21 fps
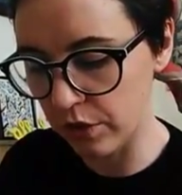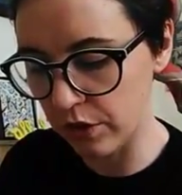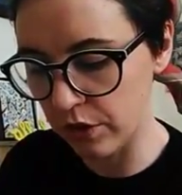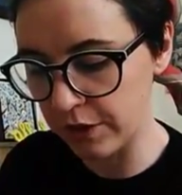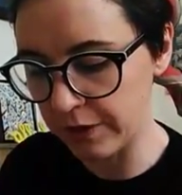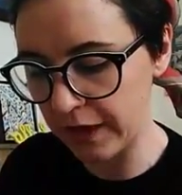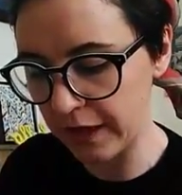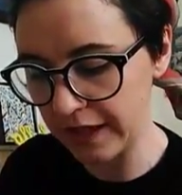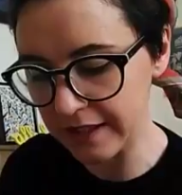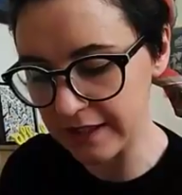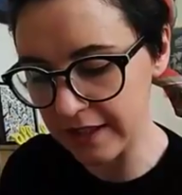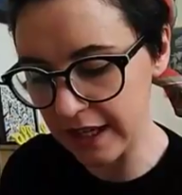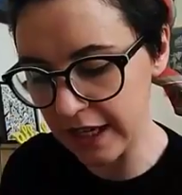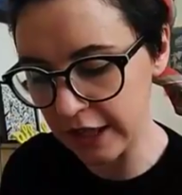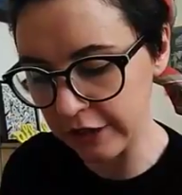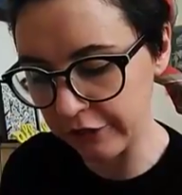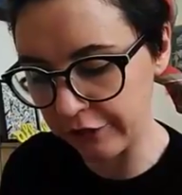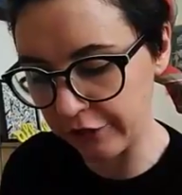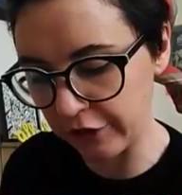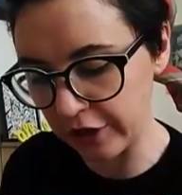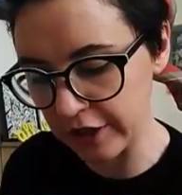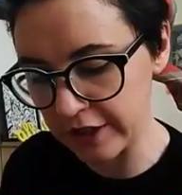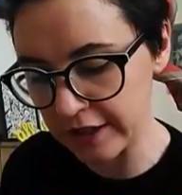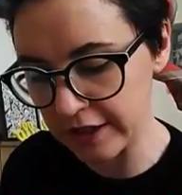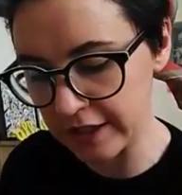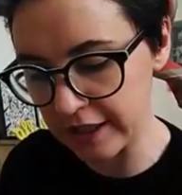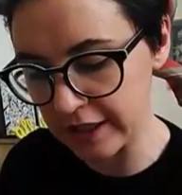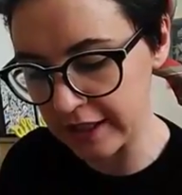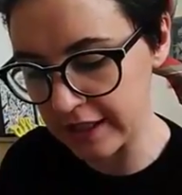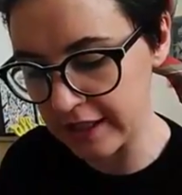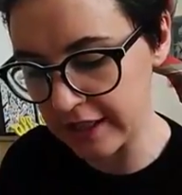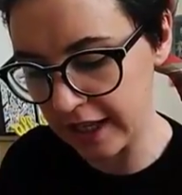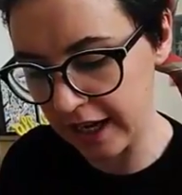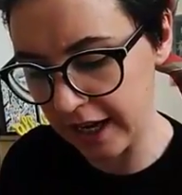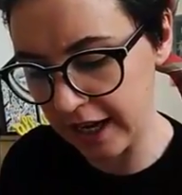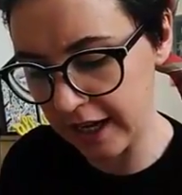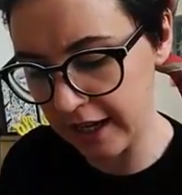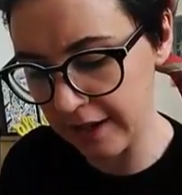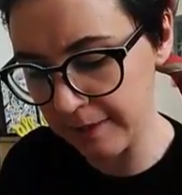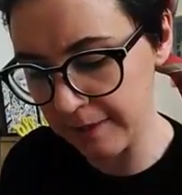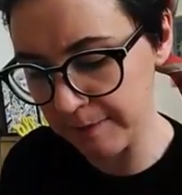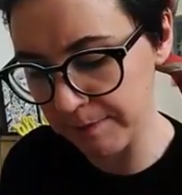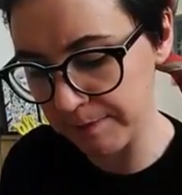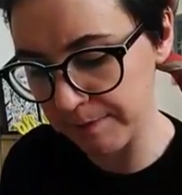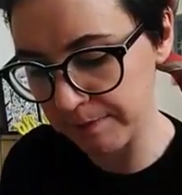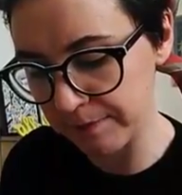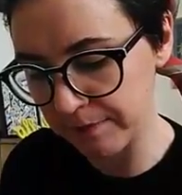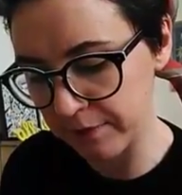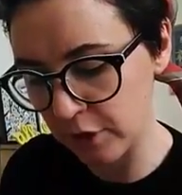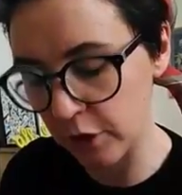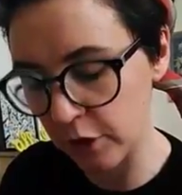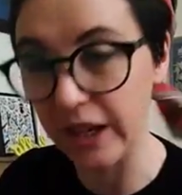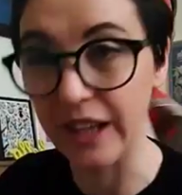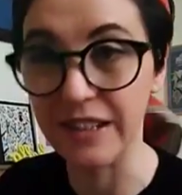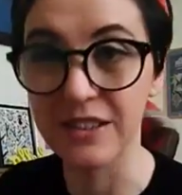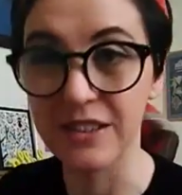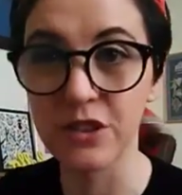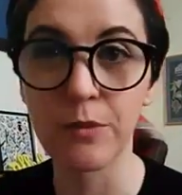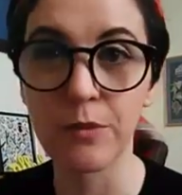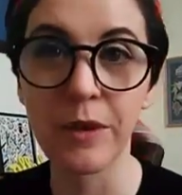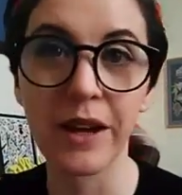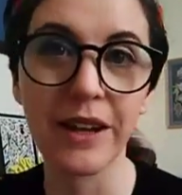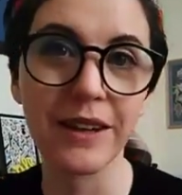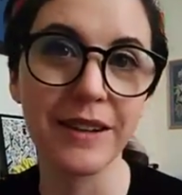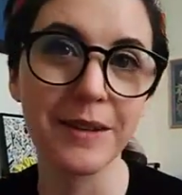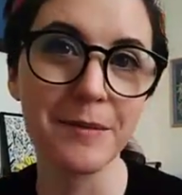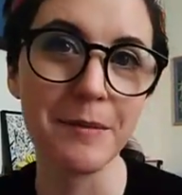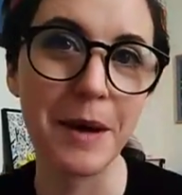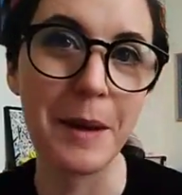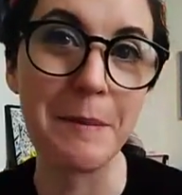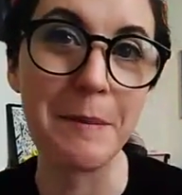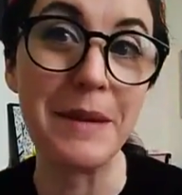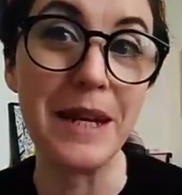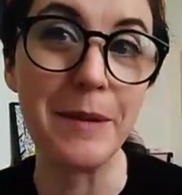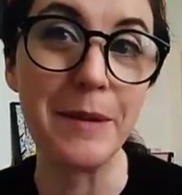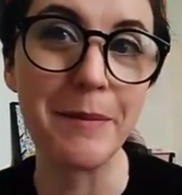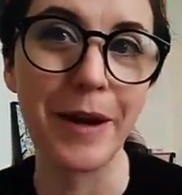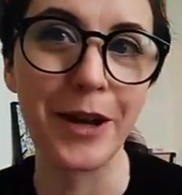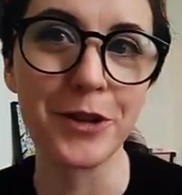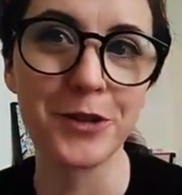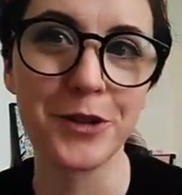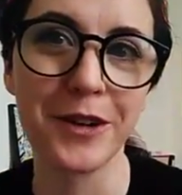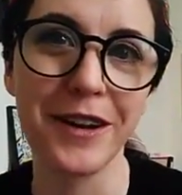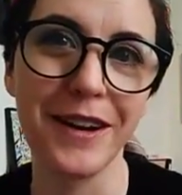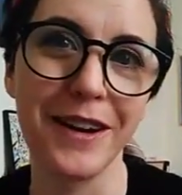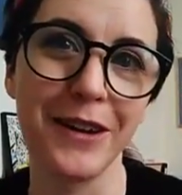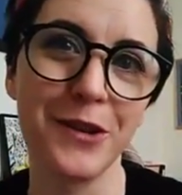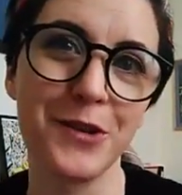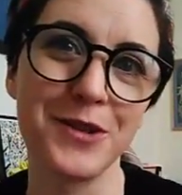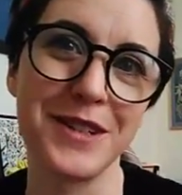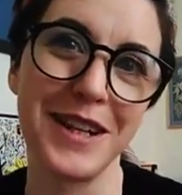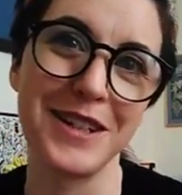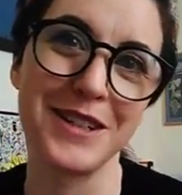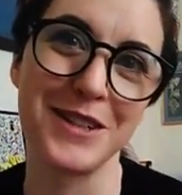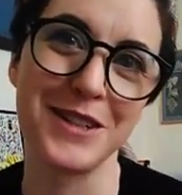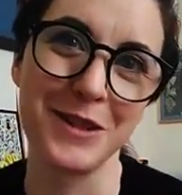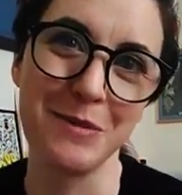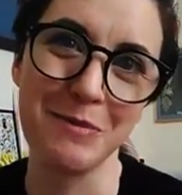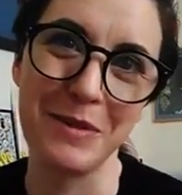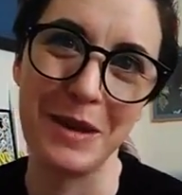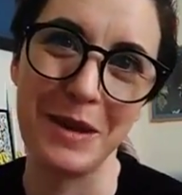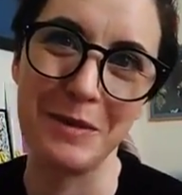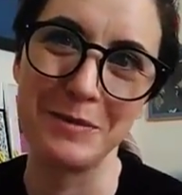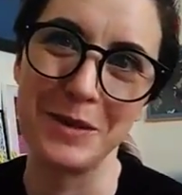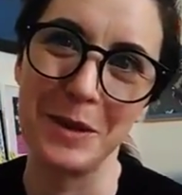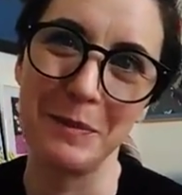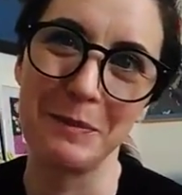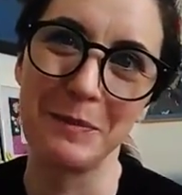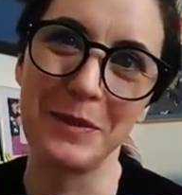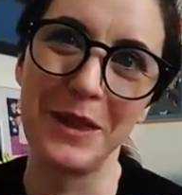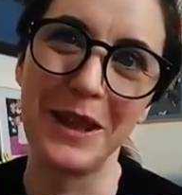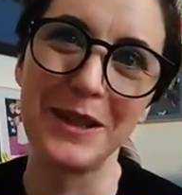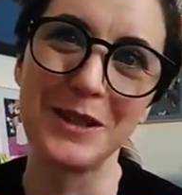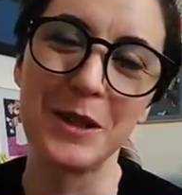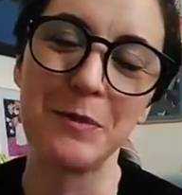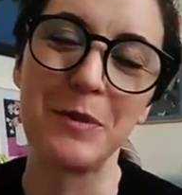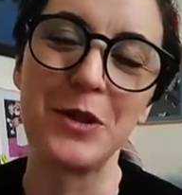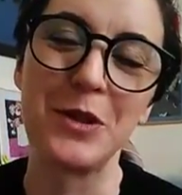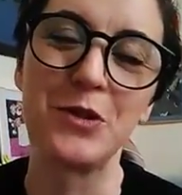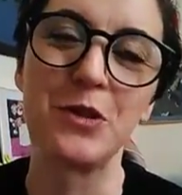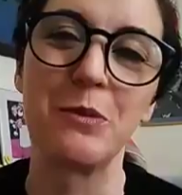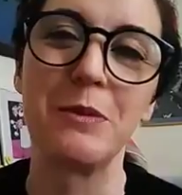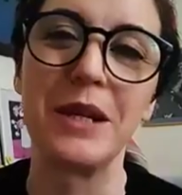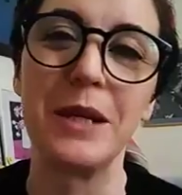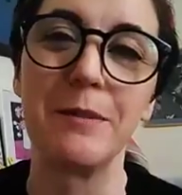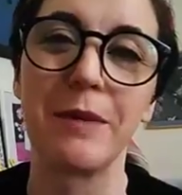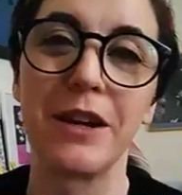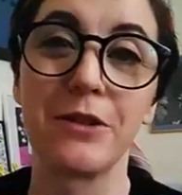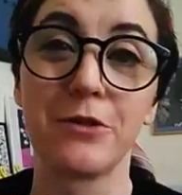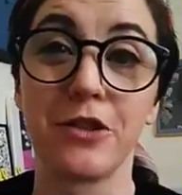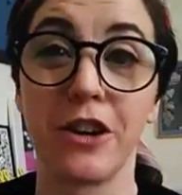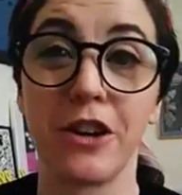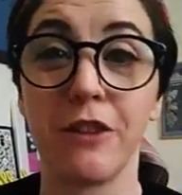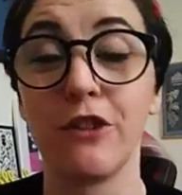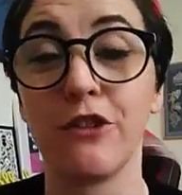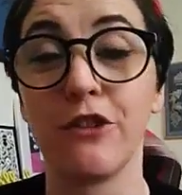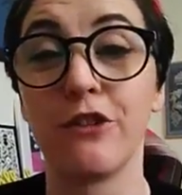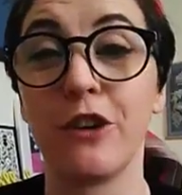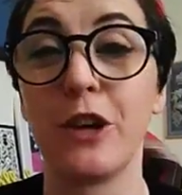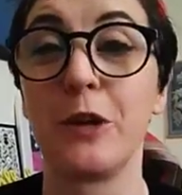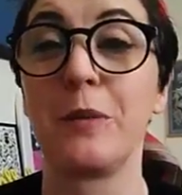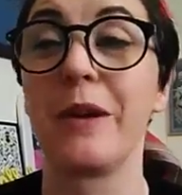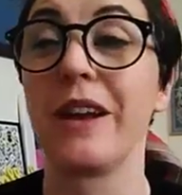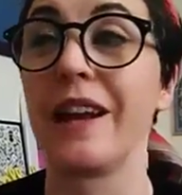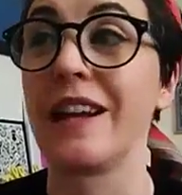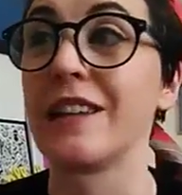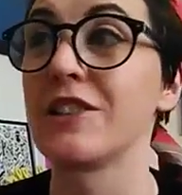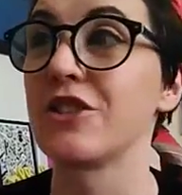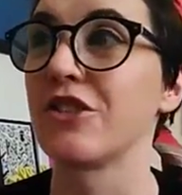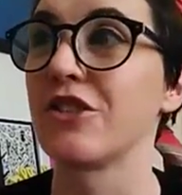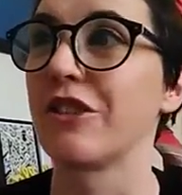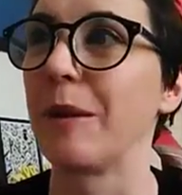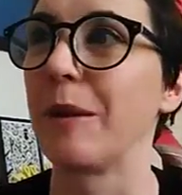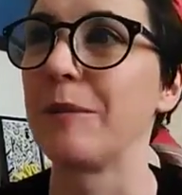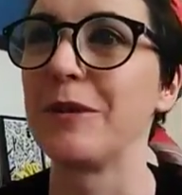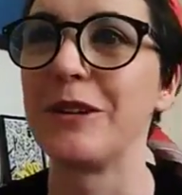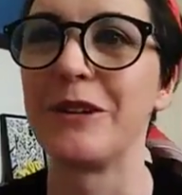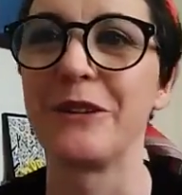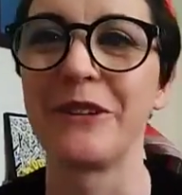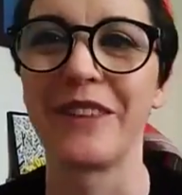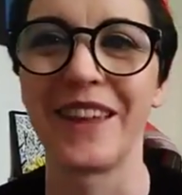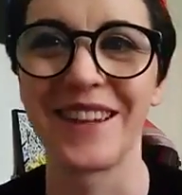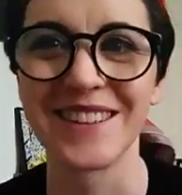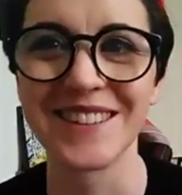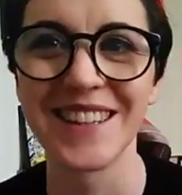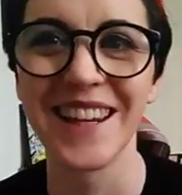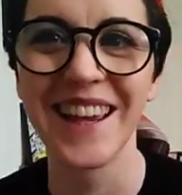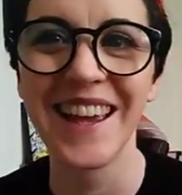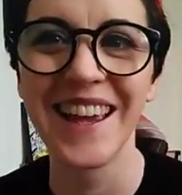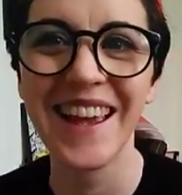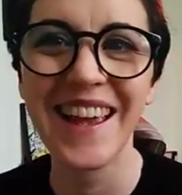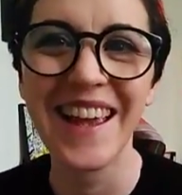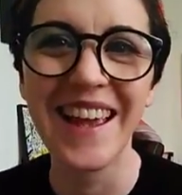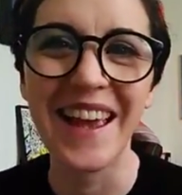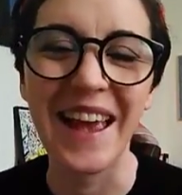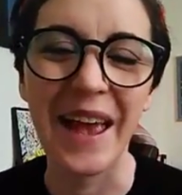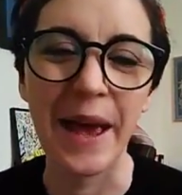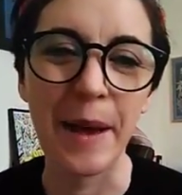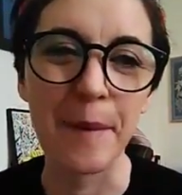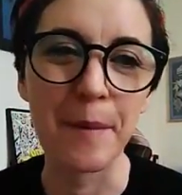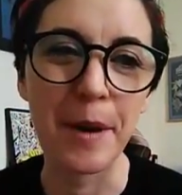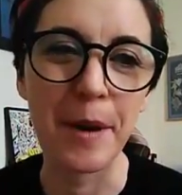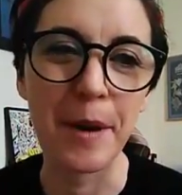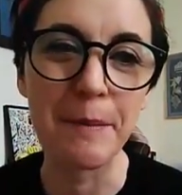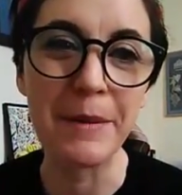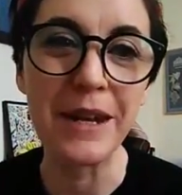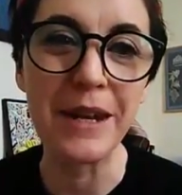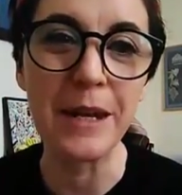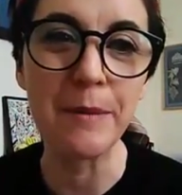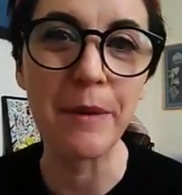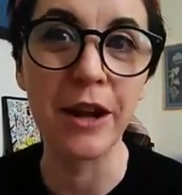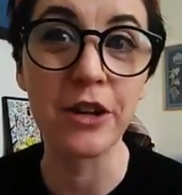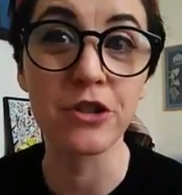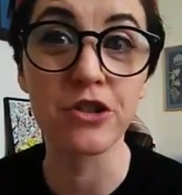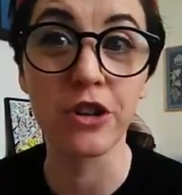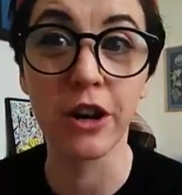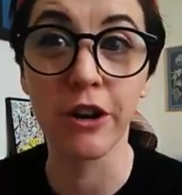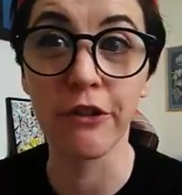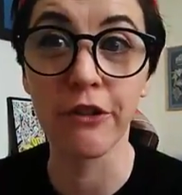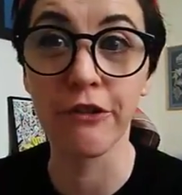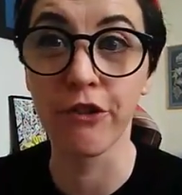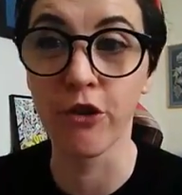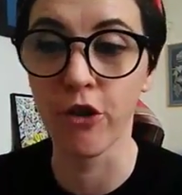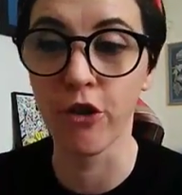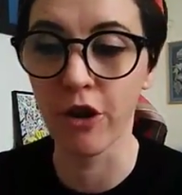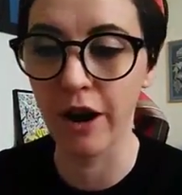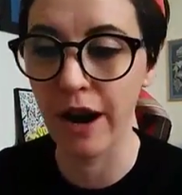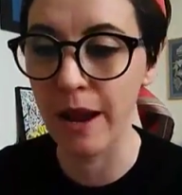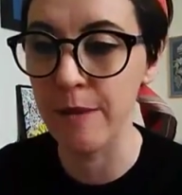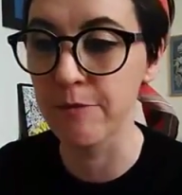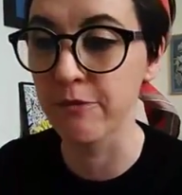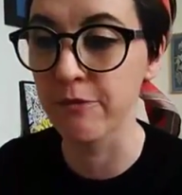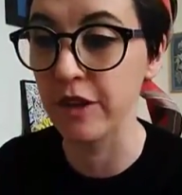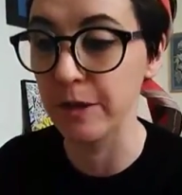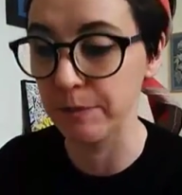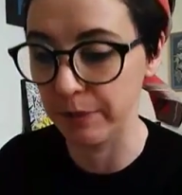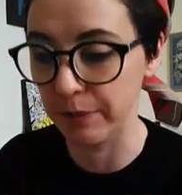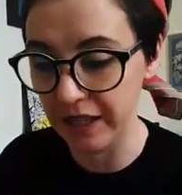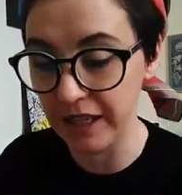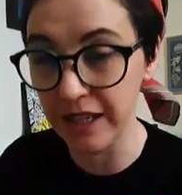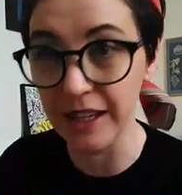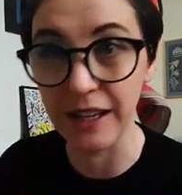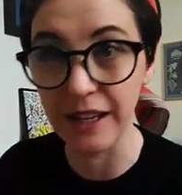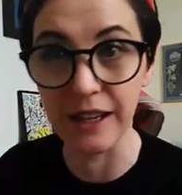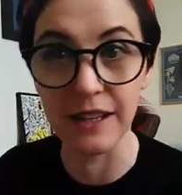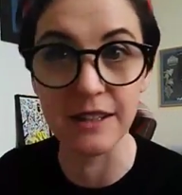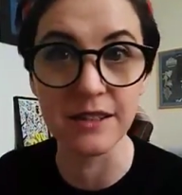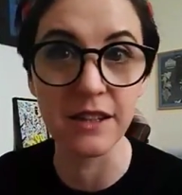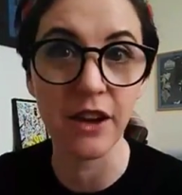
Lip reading: that's it for today. Oh yeah, so my mini mantra, I always like to sum things up into a mini mantra. If you follow me on Instagram, you'll know that. My mini mantra for MVP is